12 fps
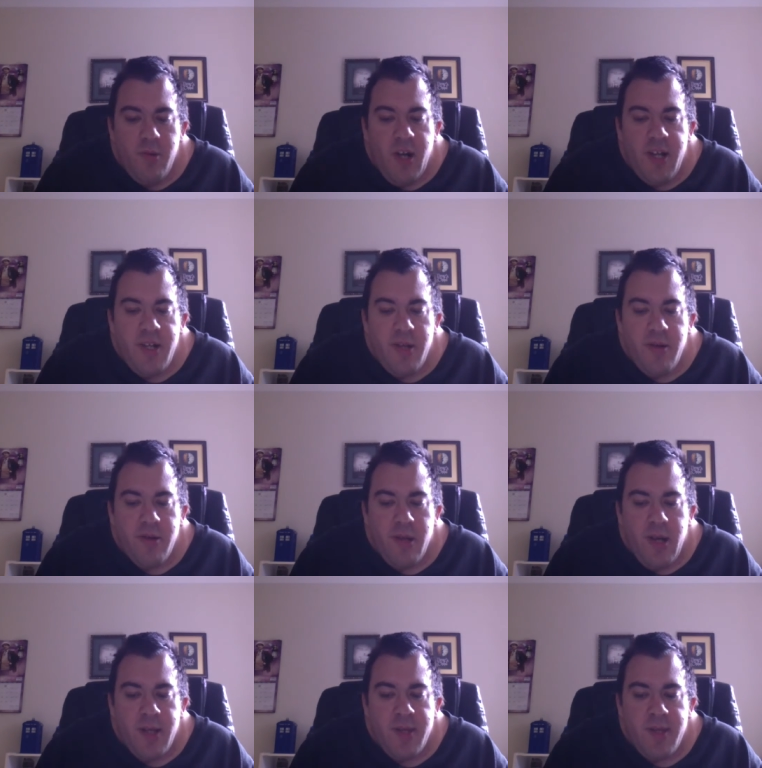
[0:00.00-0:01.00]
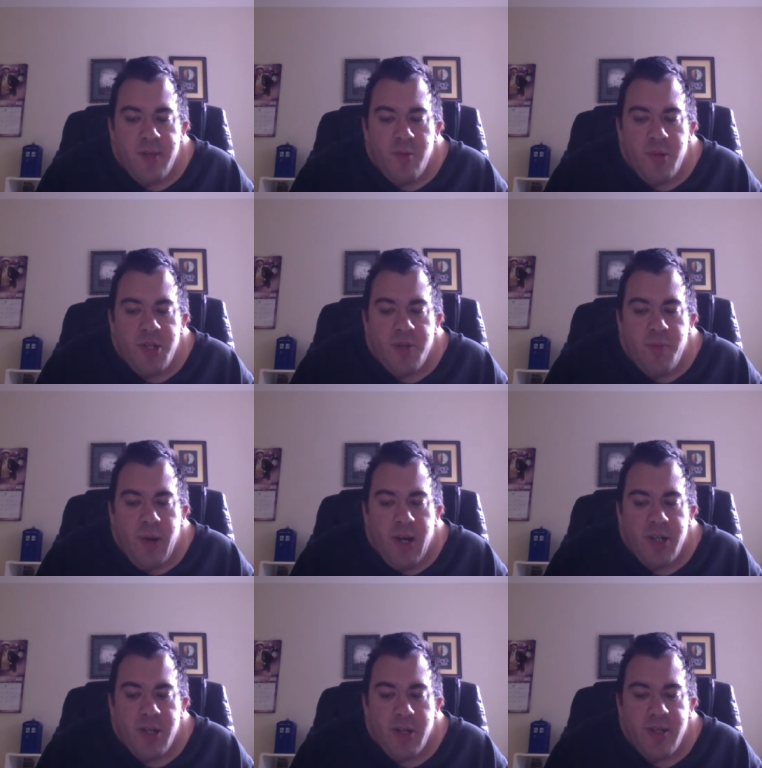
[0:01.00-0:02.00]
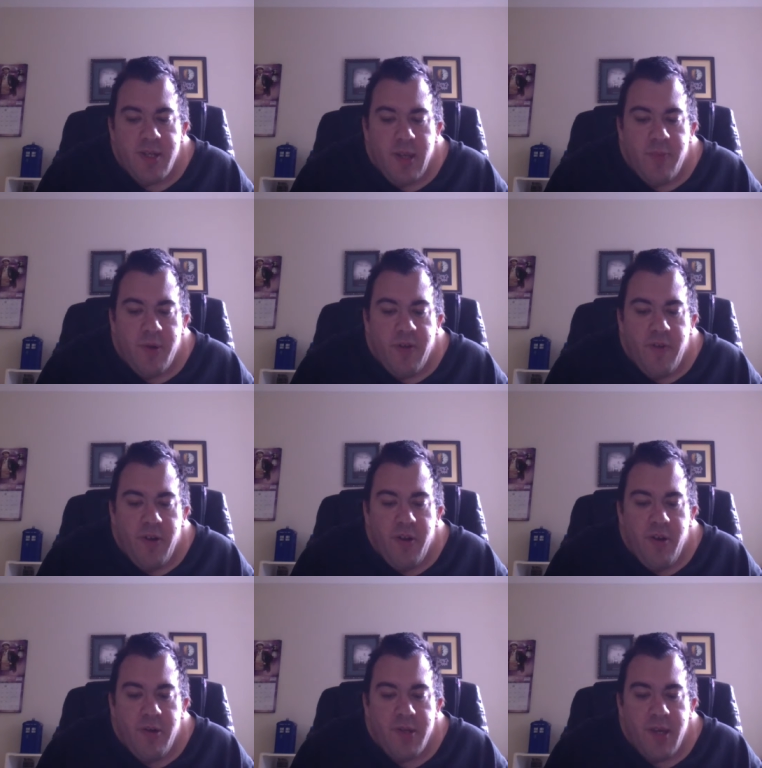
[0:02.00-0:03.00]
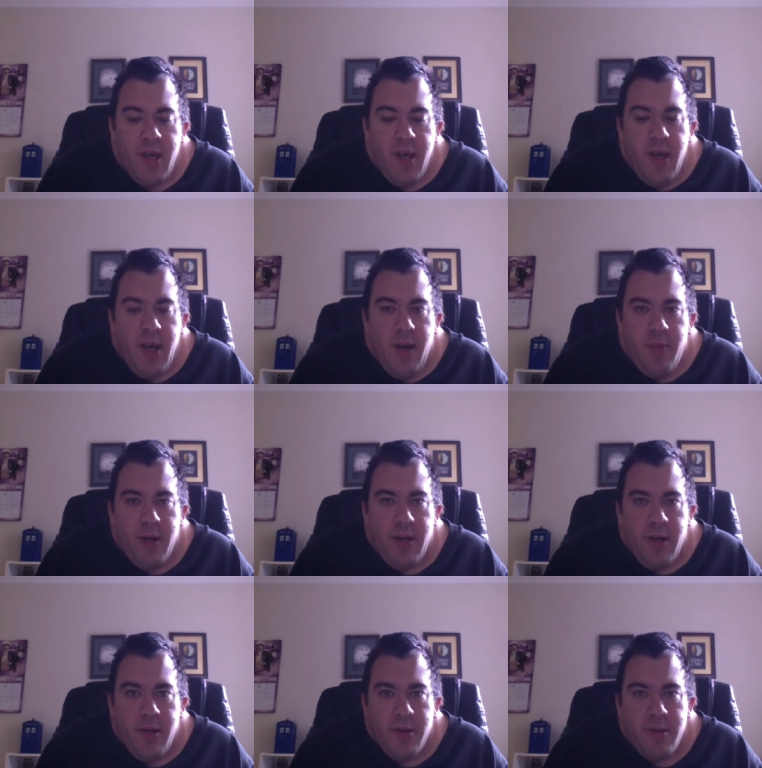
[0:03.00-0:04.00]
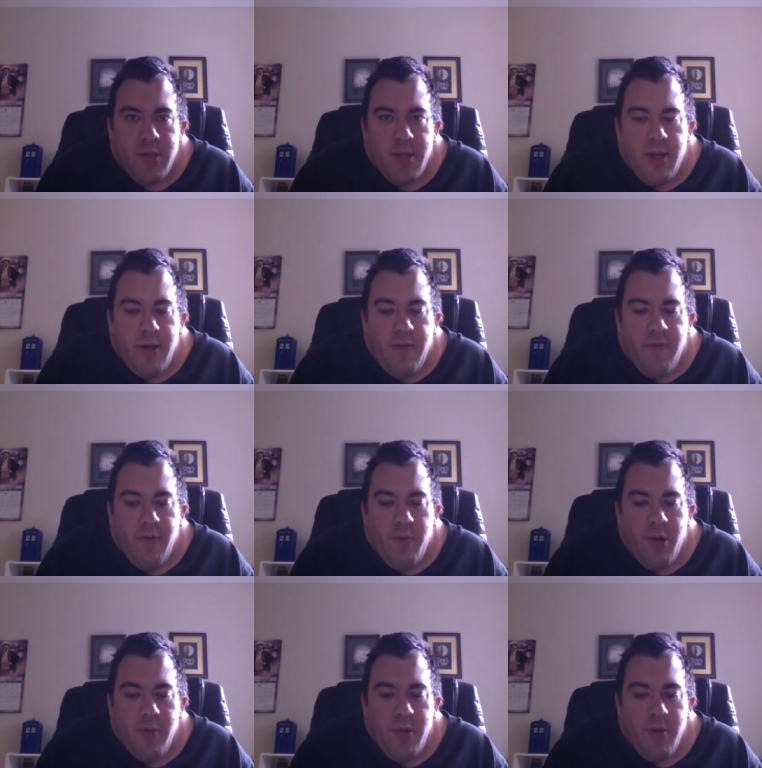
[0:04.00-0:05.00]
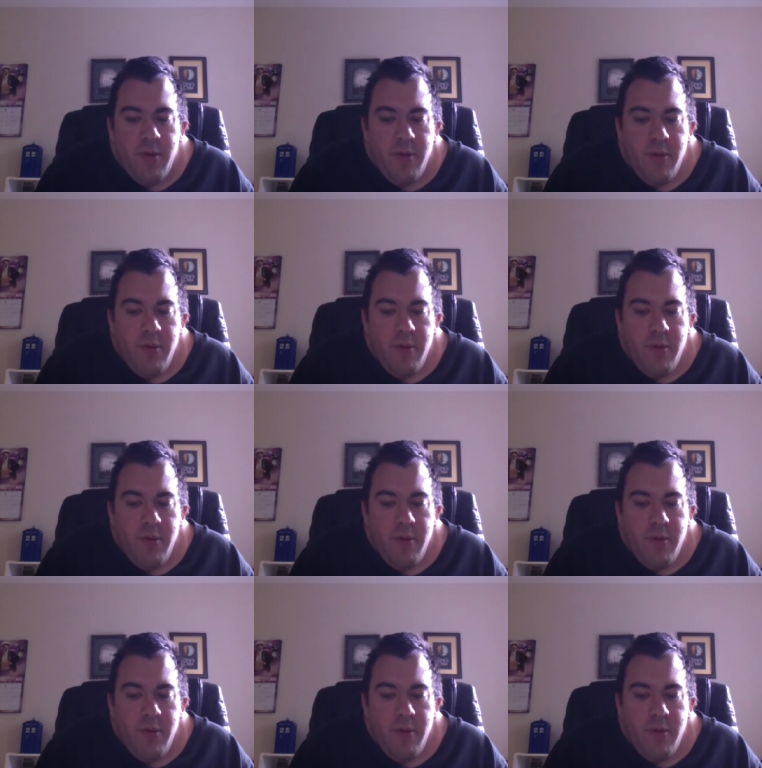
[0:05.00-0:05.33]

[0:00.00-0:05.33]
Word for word: Righting her glasses, which partially slipped off her nose, Abigail considered for a moment.